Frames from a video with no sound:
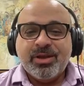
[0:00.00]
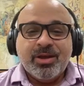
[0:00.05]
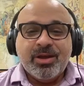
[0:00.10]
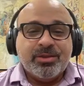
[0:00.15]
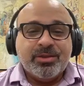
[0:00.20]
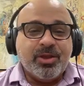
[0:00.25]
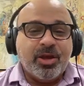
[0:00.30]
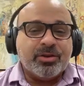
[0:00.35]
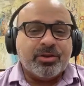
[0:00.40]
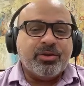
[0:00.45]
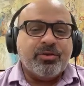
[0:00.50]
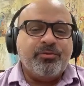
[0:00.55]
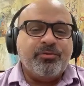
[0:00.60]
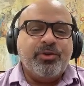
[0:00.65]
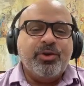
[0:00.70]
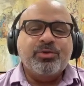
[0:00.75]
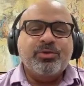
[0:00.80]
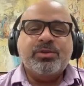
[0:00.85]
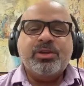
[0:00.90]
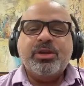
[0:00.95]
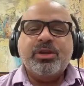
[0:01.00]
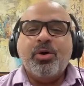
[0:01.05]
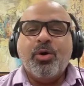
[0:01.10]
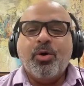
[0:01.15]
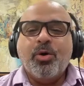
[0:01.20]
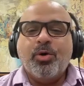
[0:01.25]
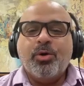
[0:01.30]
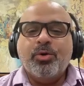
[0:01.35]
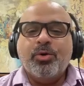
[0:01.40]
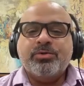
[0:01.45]
Dr. Fuzie
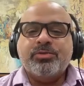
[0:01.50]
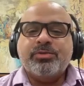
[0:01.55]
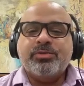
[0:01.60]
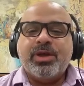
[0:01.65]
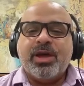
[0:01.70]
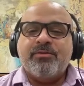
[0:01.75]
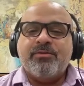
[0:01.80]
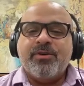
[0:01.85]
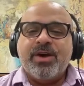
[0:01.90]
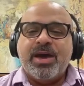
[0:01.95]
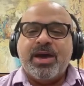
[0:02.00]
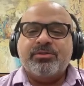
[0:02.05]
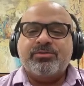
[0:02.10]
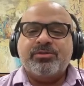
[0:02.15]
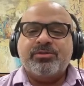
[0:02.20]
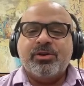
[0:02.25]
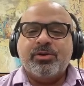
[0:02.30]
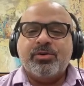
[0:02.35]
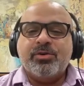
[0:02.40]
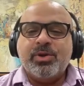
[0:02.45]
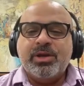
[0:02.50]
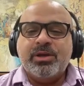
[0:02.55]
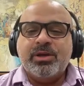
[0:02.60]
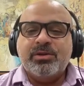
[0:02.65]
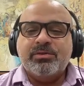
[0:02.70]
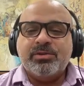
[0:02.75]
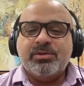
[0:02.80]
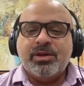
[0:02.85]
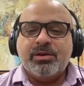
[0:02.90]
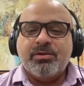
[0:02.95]
holds advanced
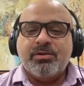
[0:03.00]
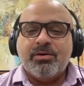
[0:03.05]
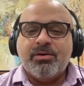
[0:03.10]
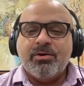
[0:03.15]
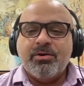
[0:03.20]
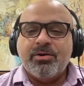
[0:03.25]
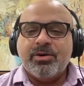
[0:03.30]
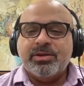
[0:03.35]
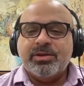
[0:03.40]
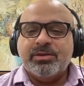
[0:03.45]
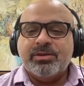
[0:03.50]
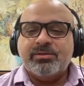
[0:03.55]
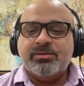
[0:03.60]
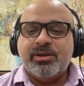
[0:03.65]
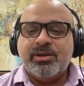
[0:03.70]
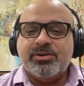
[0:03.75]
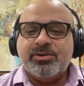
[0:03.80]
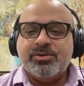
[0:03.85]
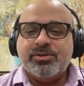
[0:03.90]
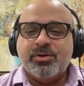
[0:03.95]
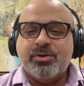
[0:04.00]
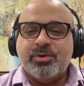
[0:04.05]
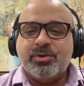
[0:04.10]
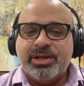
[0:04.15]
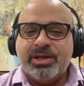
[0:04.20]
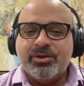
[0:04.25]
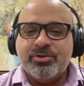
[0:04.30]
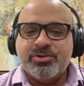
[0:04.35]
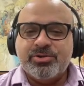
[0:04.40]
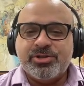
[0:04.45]
degrees in organizational
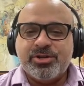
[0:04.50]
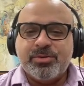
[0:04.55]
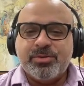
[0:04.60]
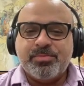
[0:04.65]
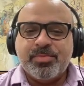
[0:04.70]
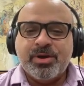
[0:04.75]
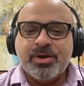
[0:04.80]
leadership